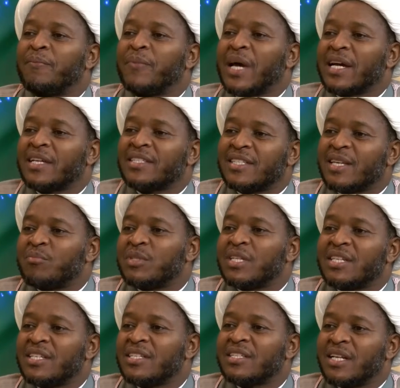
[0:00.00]
accept
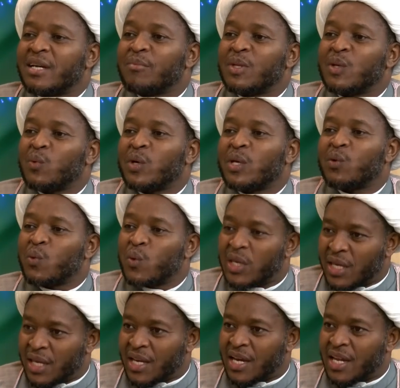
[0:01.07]
Islam the way
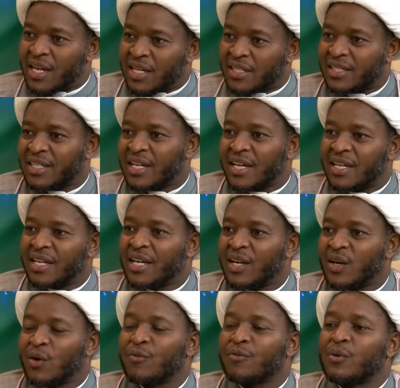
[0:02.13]
we understand.
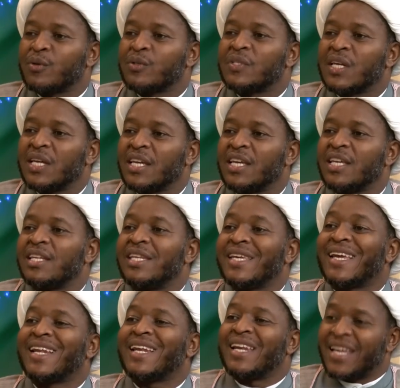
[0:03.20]
Of course, he
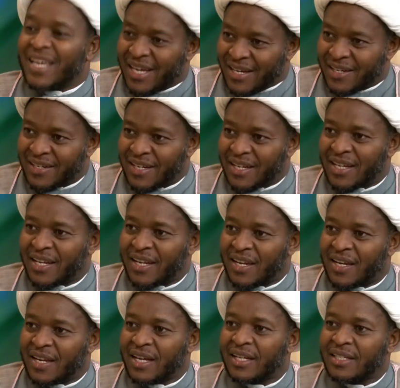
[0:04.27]
declared
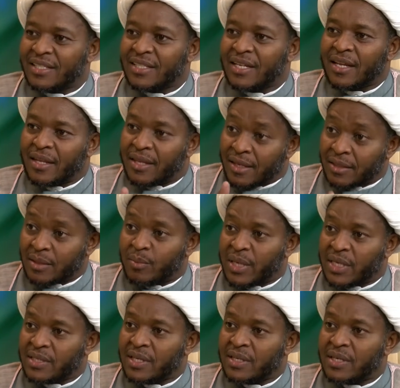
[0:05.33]
that this
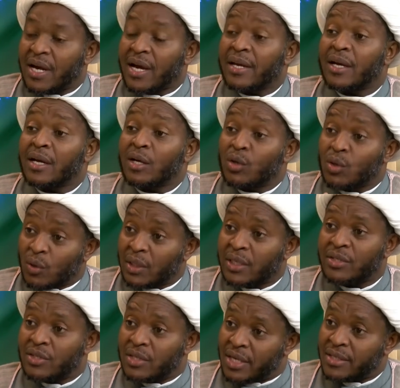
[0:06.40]
message, I
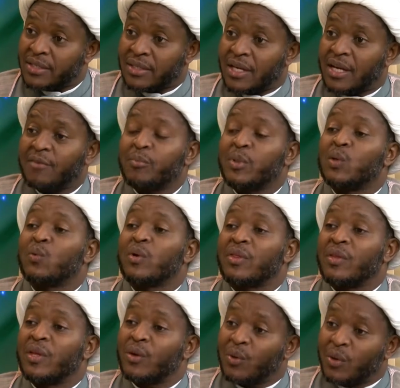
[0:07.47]
acknowledge, yes, I've been with
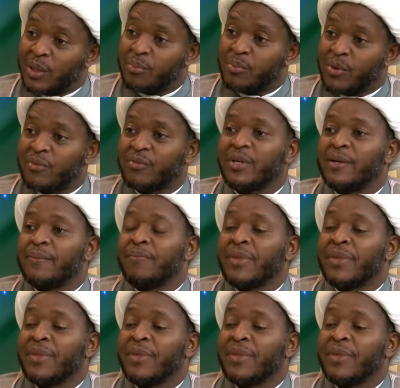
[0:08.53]
the Holy Prophet